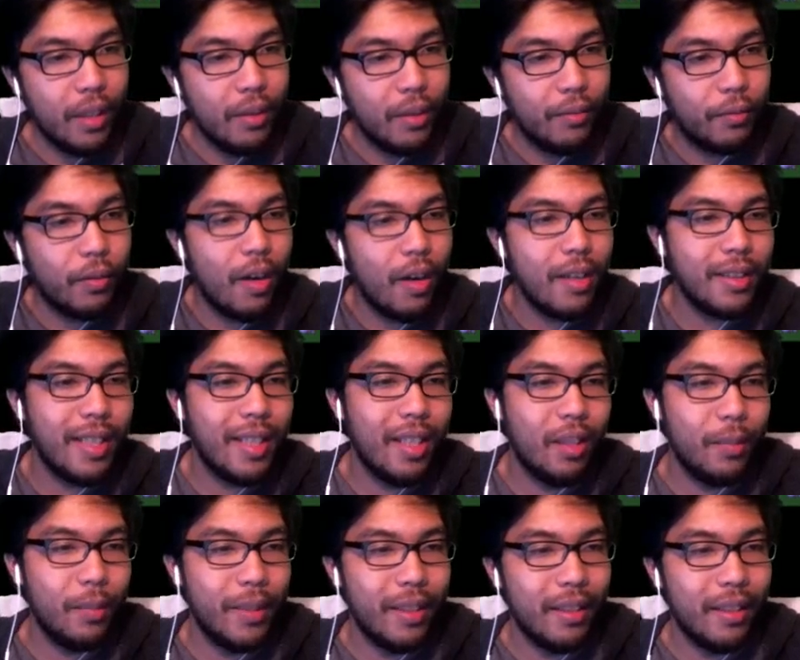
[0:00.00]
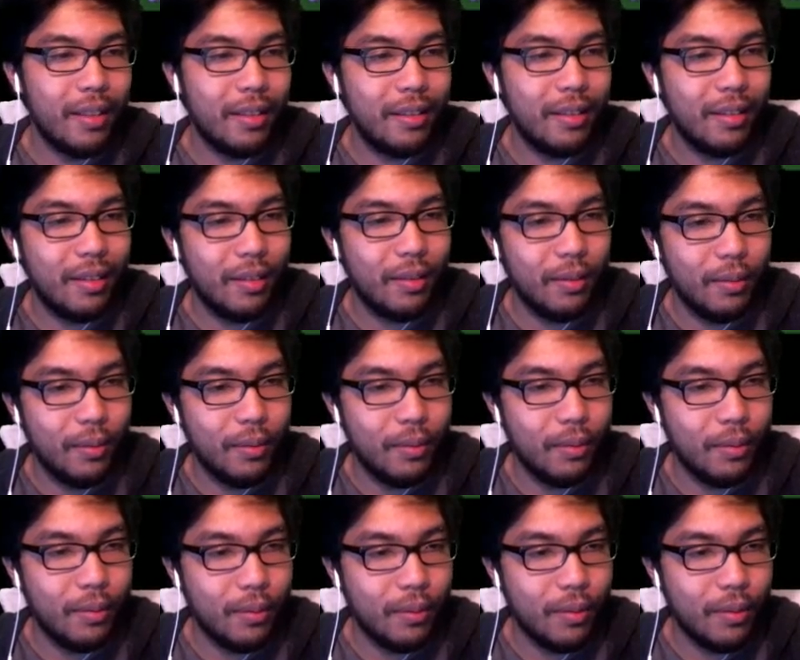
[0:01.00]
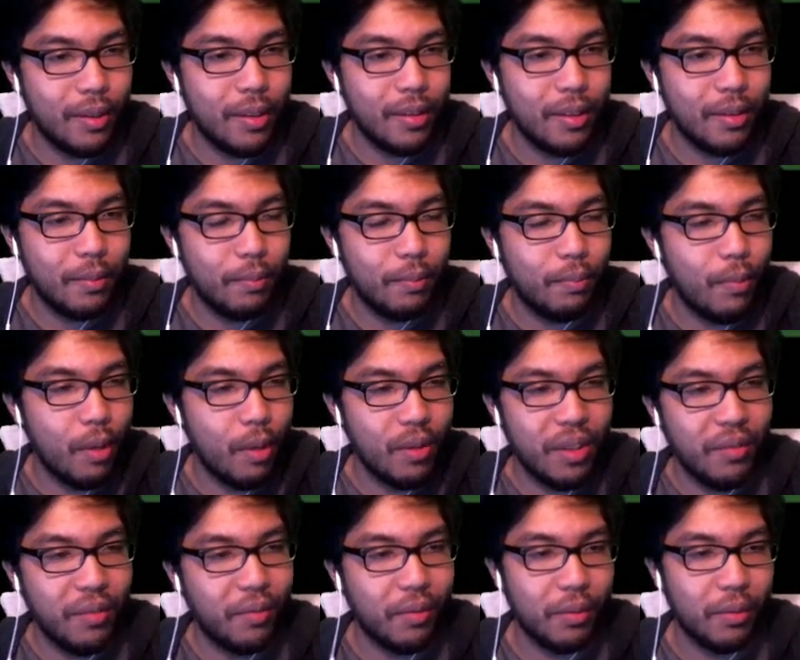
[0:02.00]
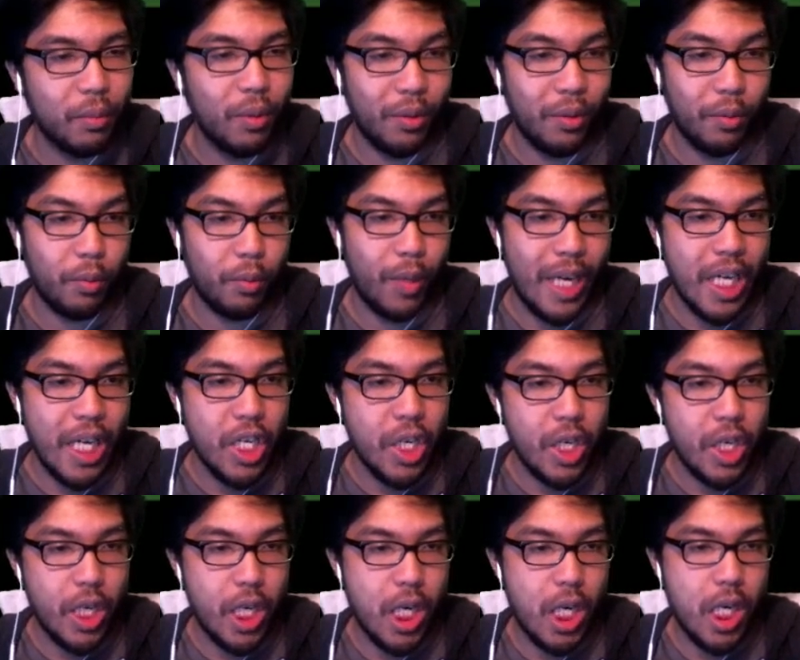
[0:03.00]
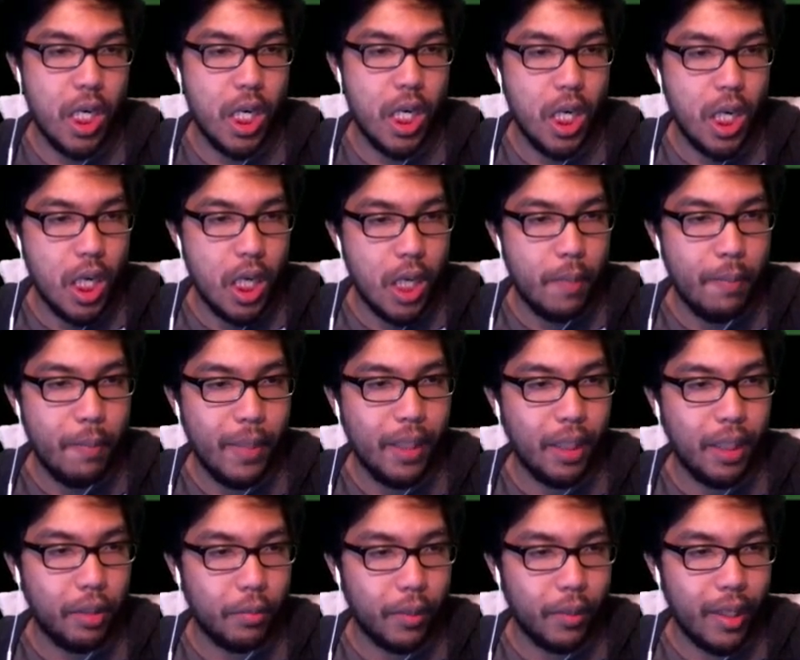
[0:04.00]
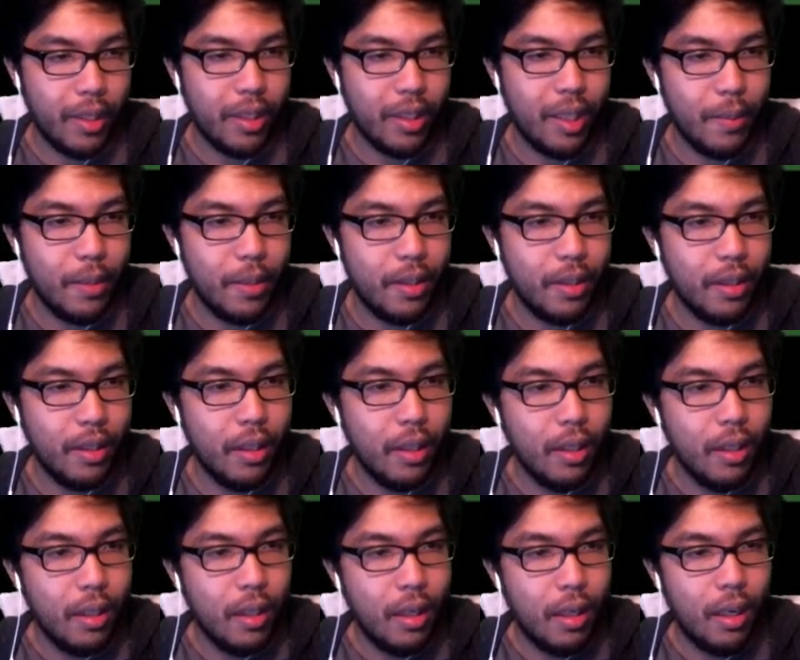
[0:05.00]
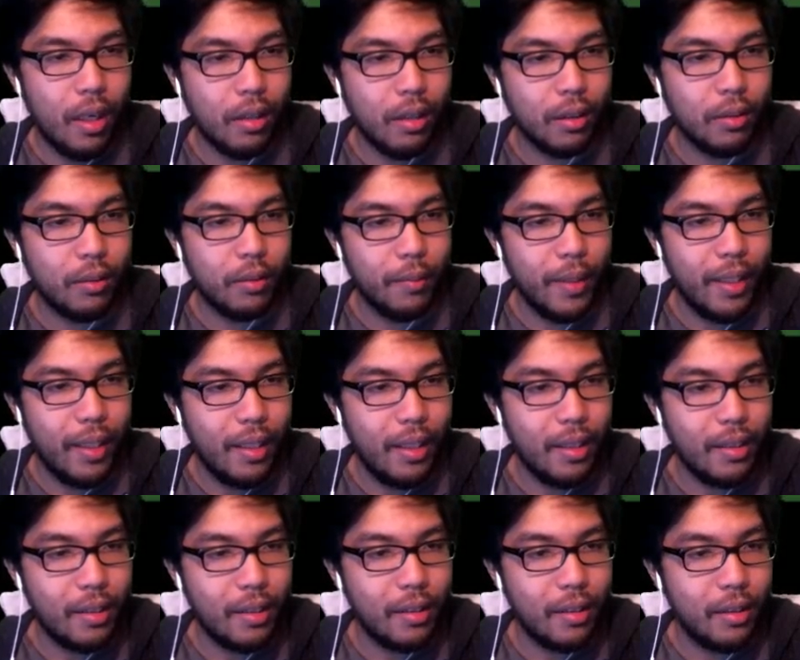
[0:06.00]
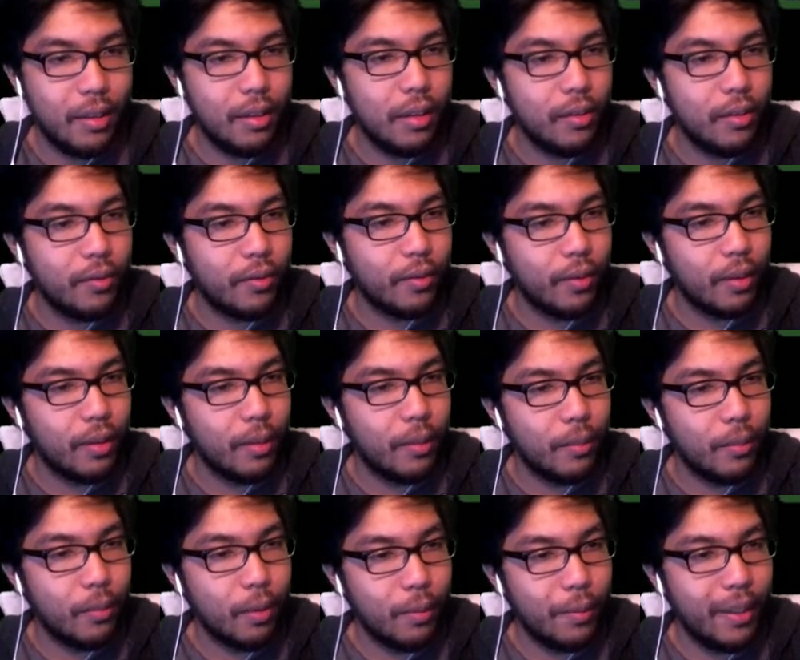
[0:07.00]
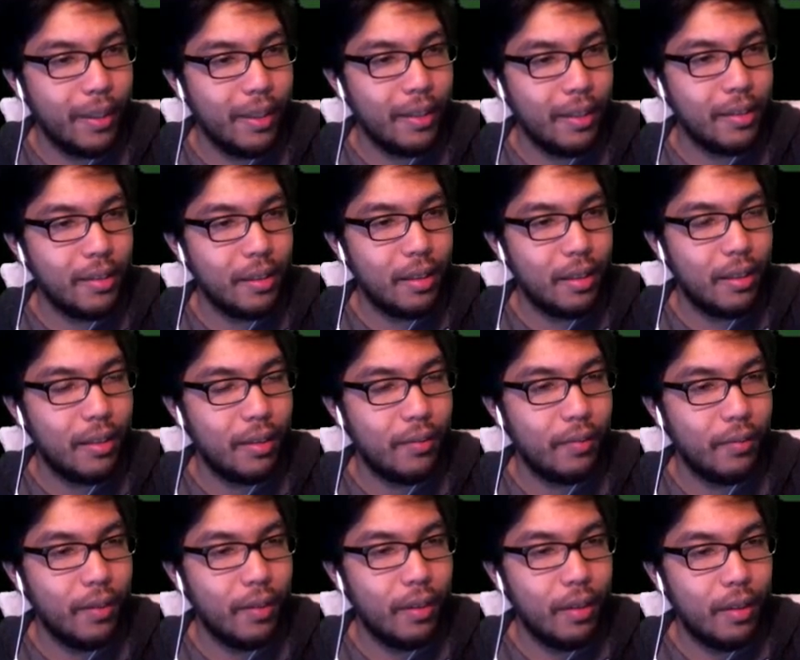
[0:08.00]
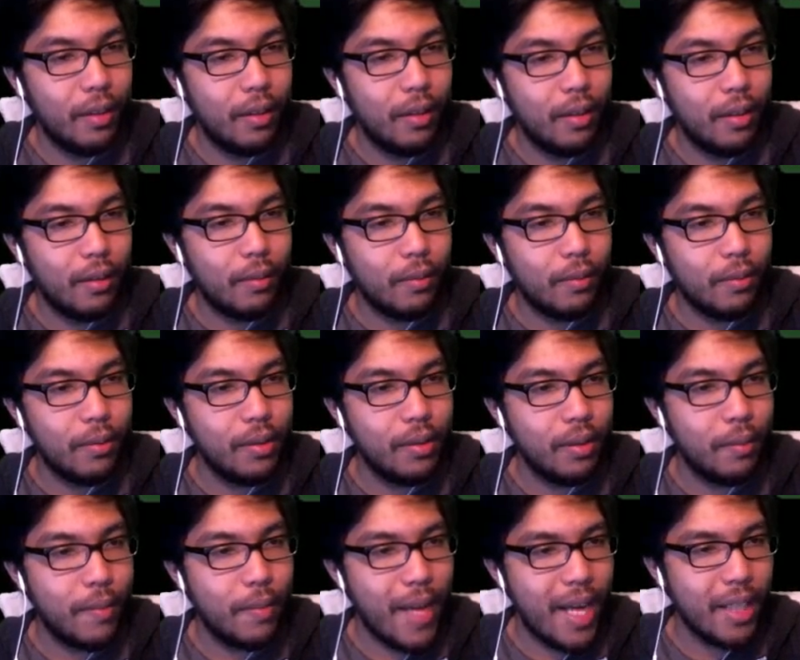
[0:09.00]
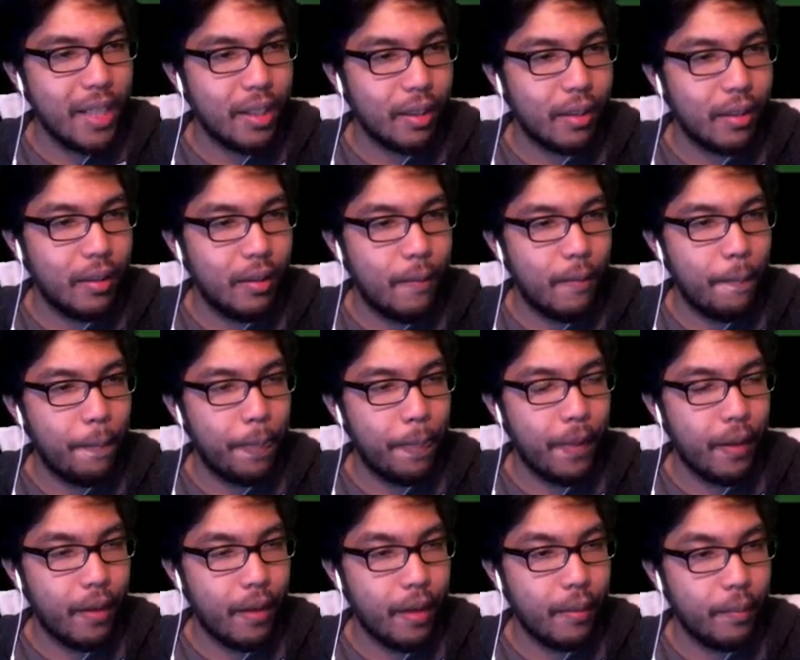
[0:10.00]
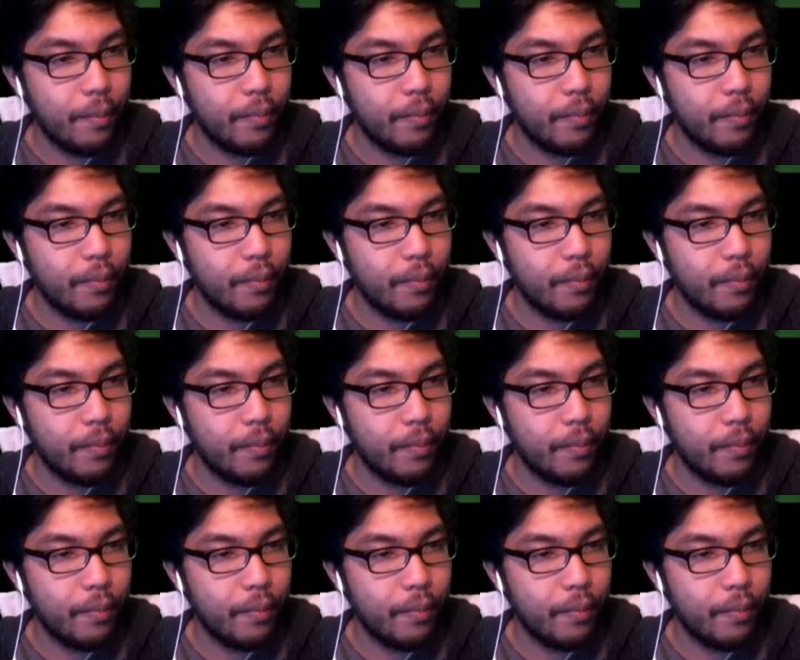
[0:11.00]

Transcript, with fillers: Frost Helmet. Ooh, this is mostly for what, ranged? Melee and range damage? Hollowed Mask, good for uh, more melee stuff. Where's the magic? Alright.